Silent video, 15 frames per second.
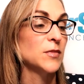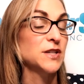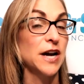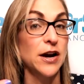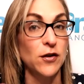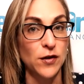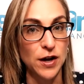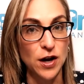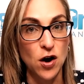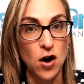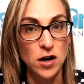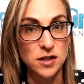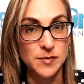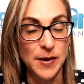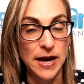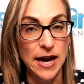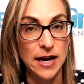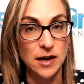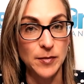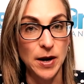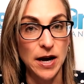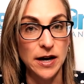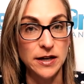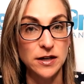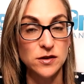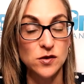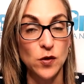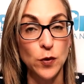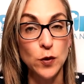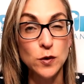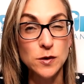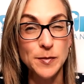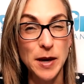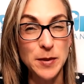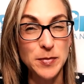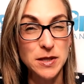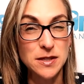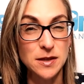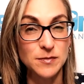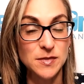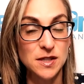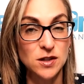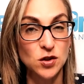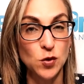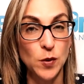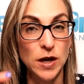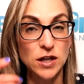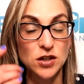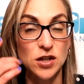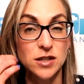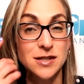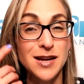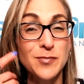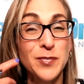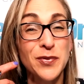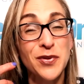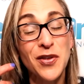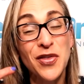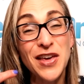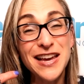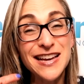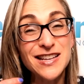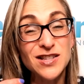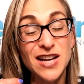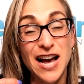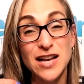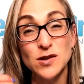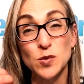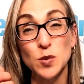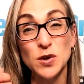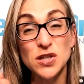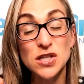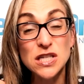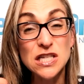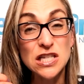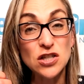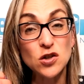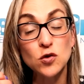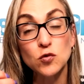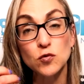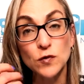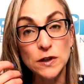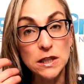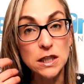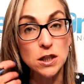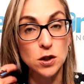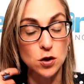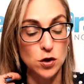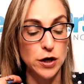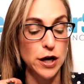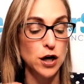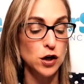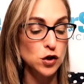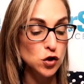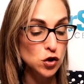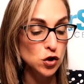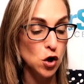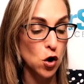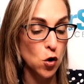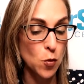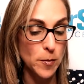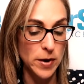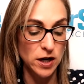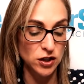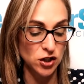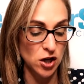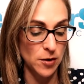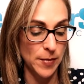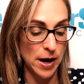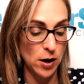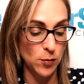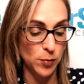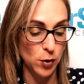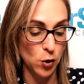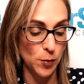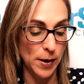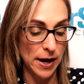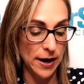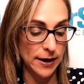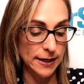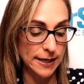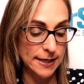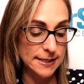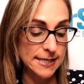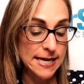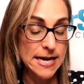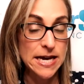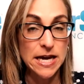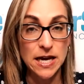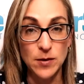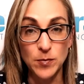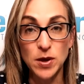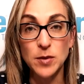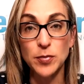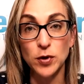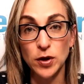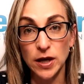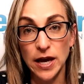diarrhea caused by antibiotics. So those might be some situations. The thing is, guys, we're still really learning so much about probiotics. In people,